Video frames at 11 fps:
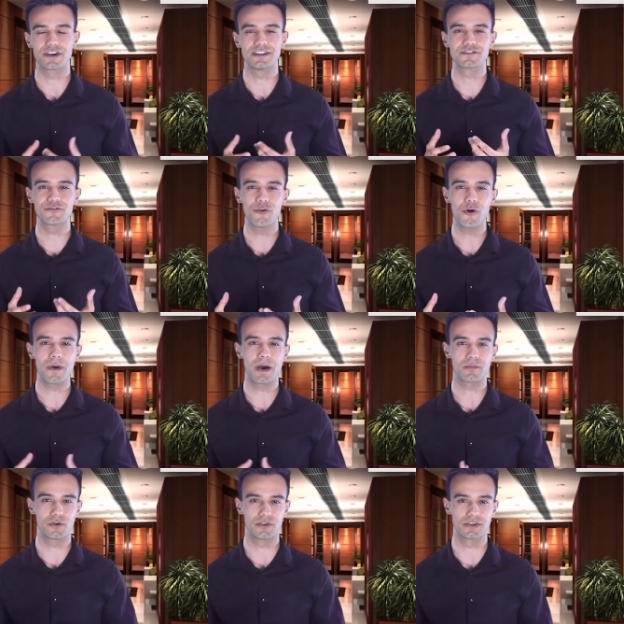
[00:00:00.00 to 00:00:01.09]
transform
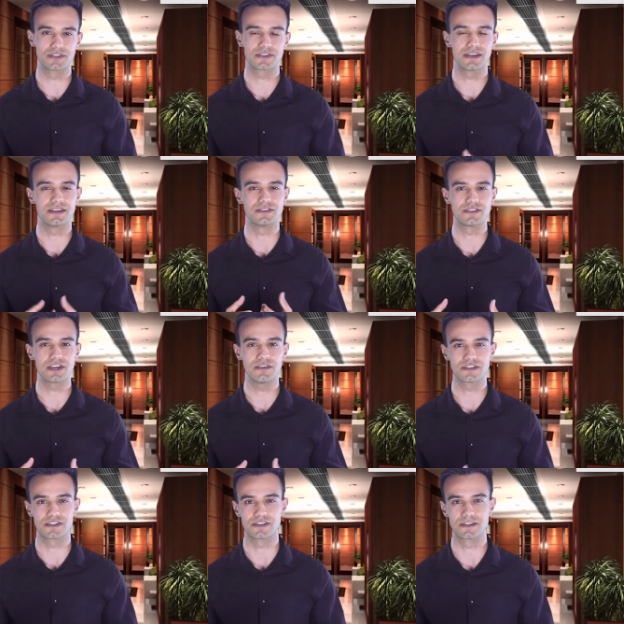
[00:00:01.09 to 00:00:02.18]
our products and
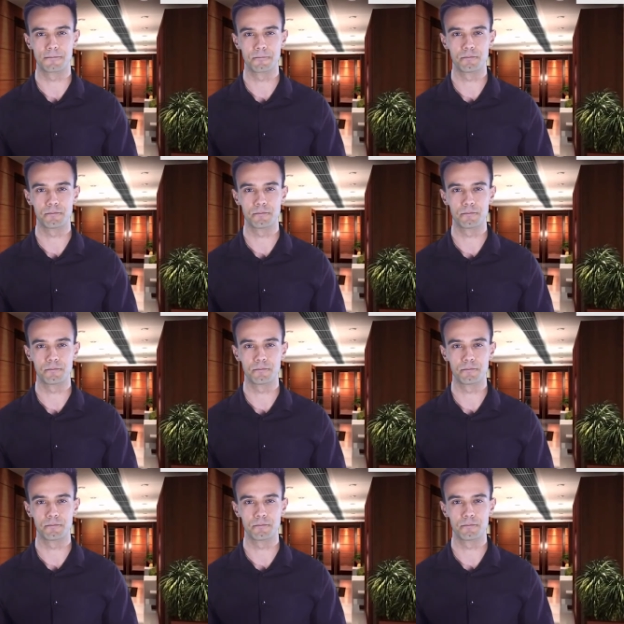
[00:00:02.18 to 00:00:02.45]
services.